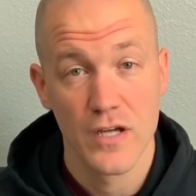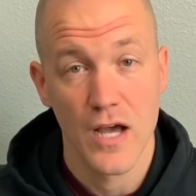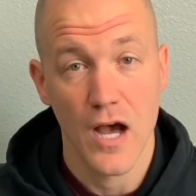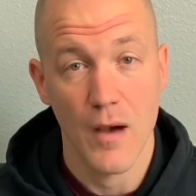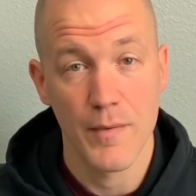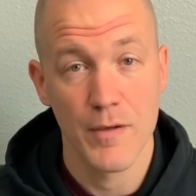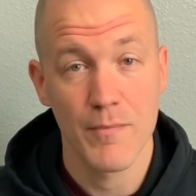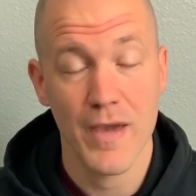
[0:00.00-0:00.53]

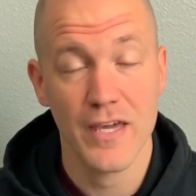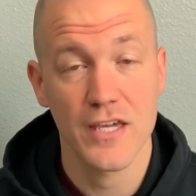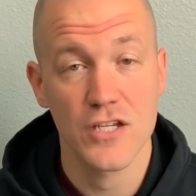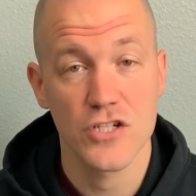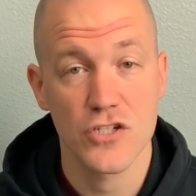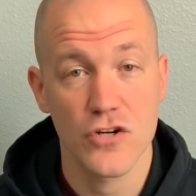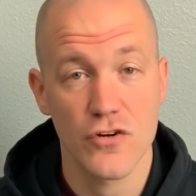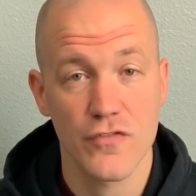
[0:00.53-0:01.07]
and making
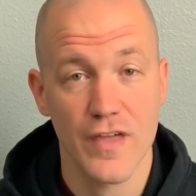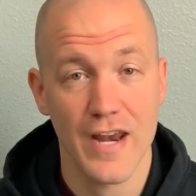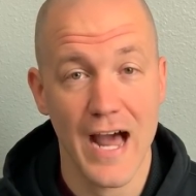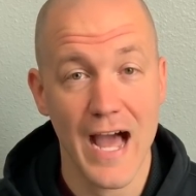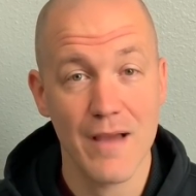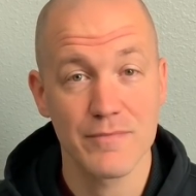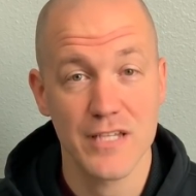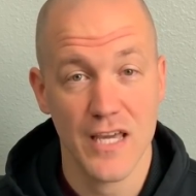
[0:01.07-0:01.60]
sure that
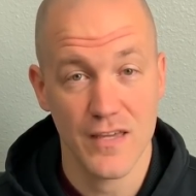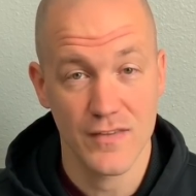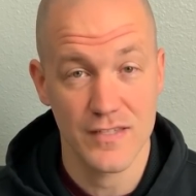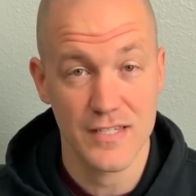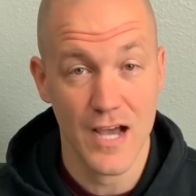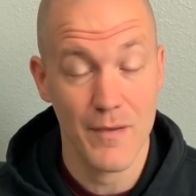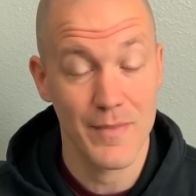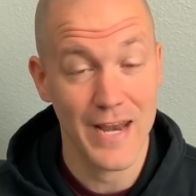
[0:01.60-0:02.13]
I'm taking the
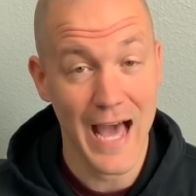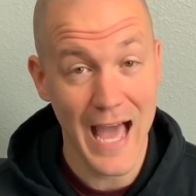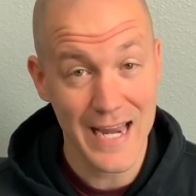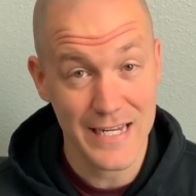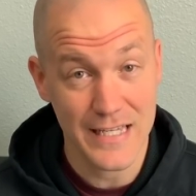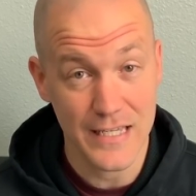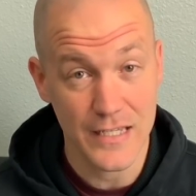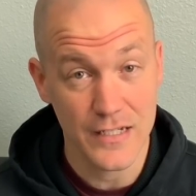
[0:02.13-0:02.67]
time that I
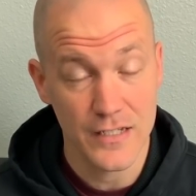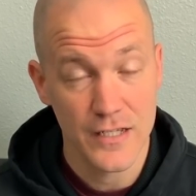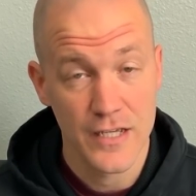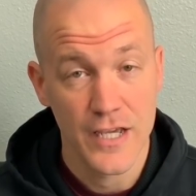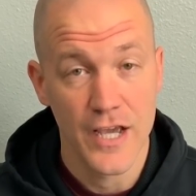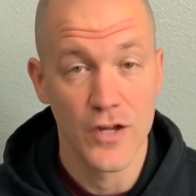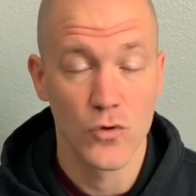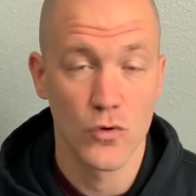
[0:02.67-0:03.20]
need
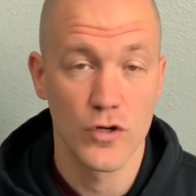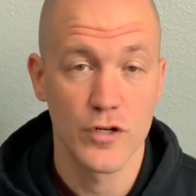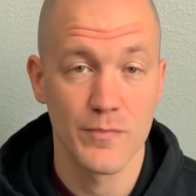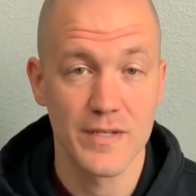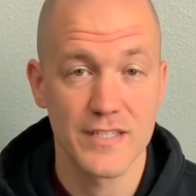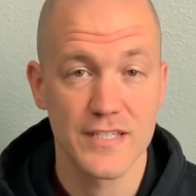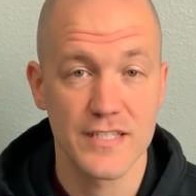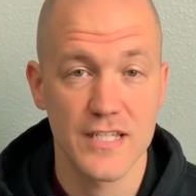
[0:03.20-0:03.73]
in order to be
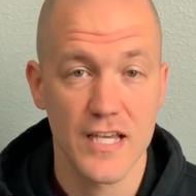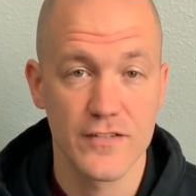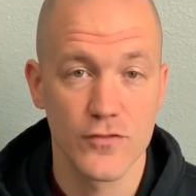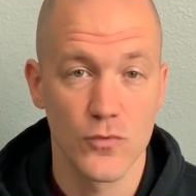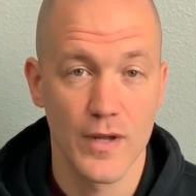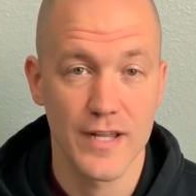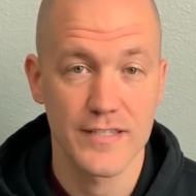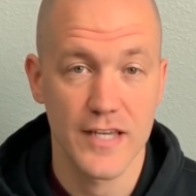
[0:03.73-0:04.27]
successful
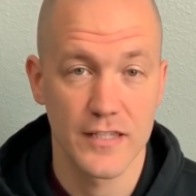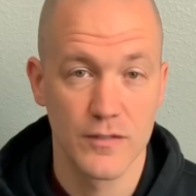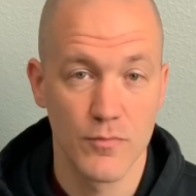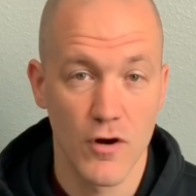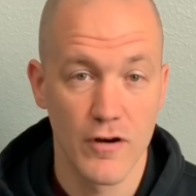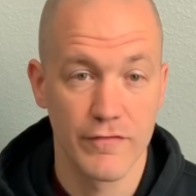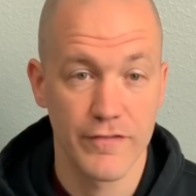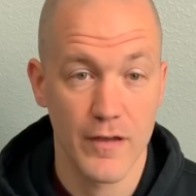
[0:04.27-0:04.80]
when I take the
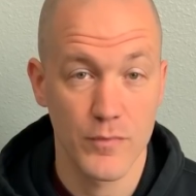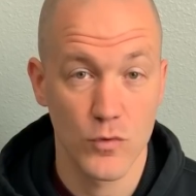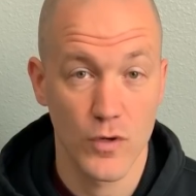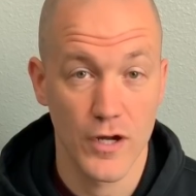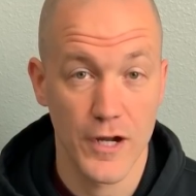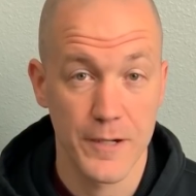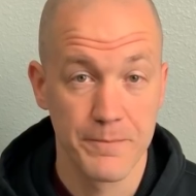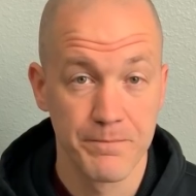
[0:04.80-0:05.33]
bar in
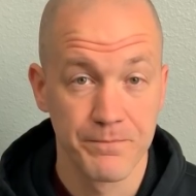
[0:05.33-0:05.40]
February.